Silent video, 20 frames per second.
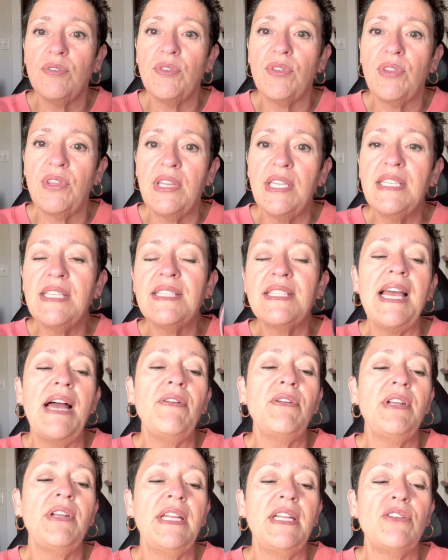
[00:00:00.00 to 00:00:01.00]
this
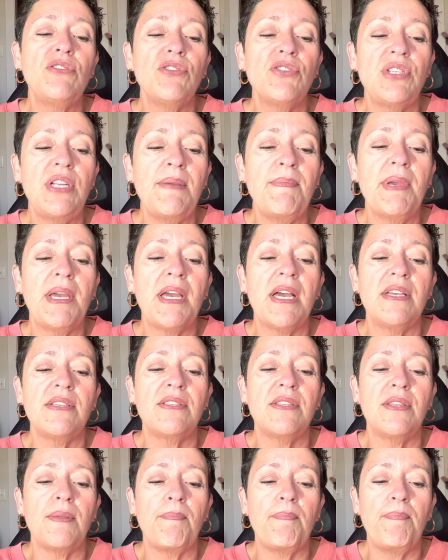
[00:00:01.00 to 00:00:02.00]
sounded interesting because
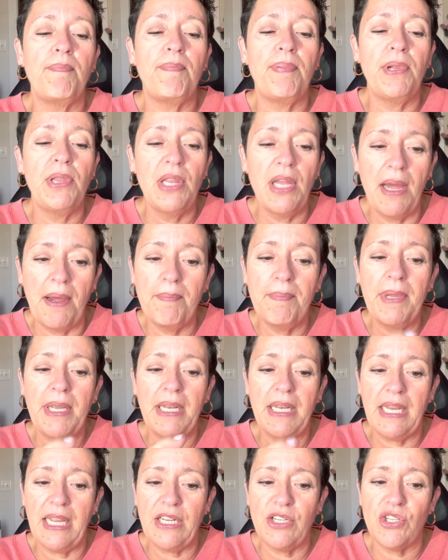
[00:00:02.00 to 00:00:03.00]
of the plum
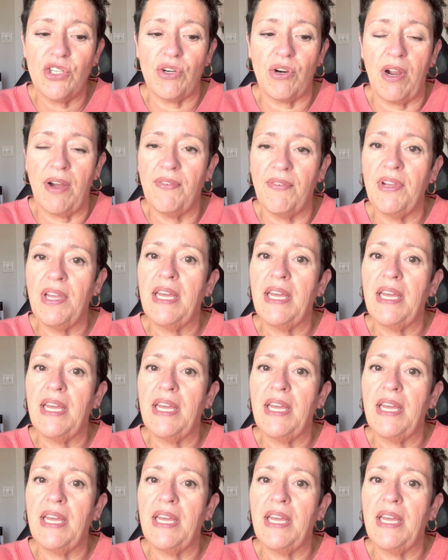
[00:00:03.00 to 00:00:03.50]
nature of it.